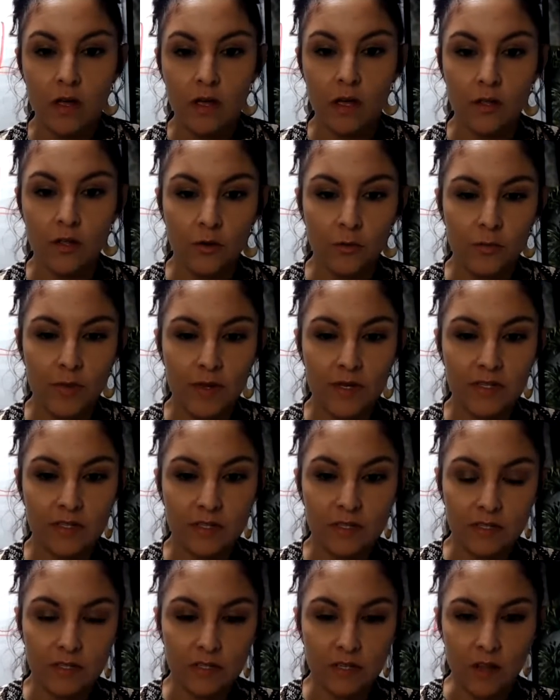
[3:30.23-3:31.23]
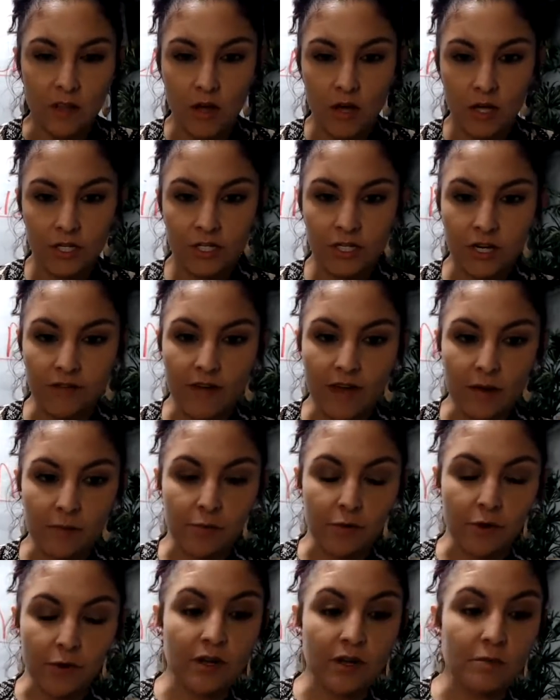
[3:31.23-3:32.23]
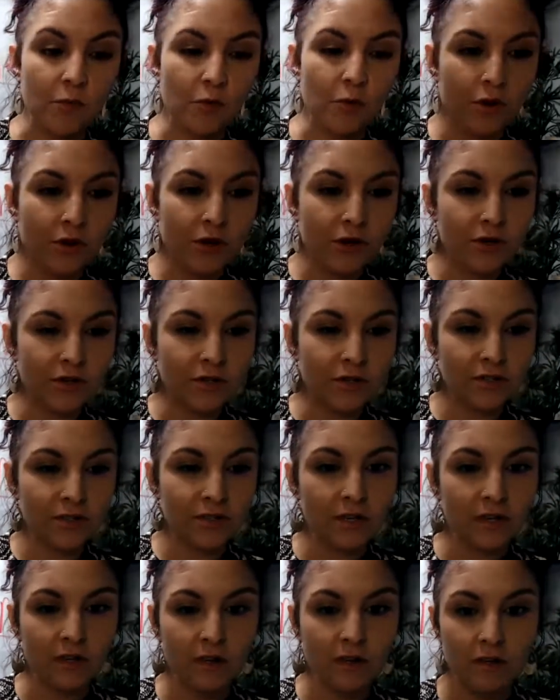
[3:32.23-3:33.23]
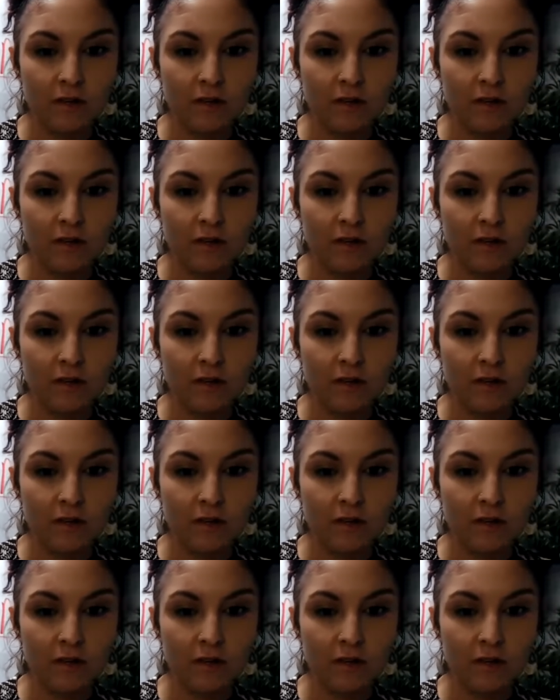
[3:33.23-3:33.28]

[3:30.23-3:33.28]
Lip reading: in your business launch. I've had brick and mortars.